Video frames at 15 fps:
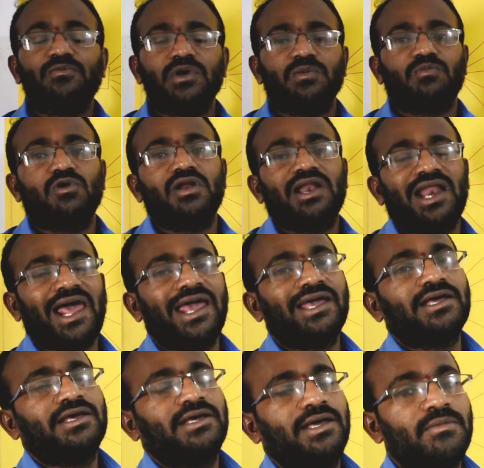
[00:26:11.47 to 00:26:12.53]
people like
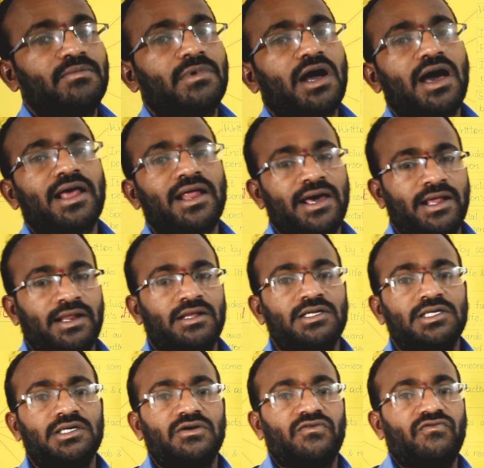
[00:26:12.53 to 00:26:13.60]
him or her
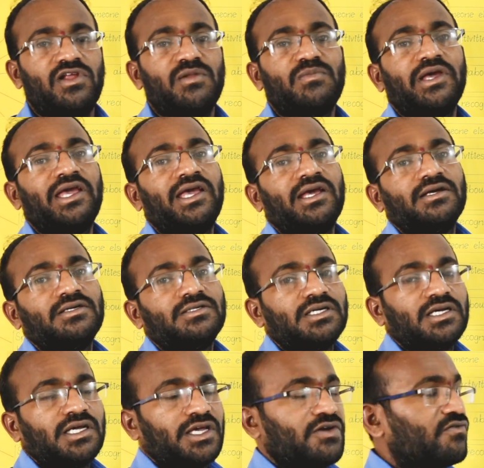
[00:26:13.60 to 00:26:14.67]
will be
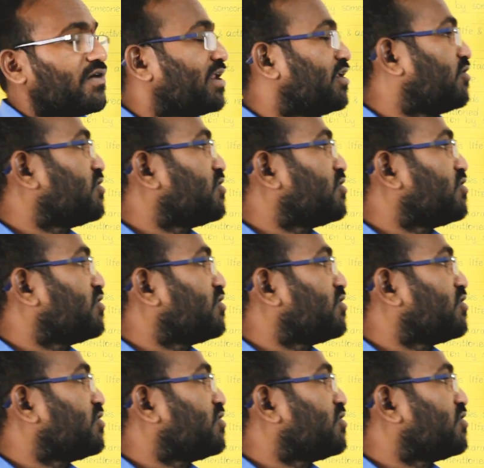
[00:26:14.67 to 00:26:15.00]
given in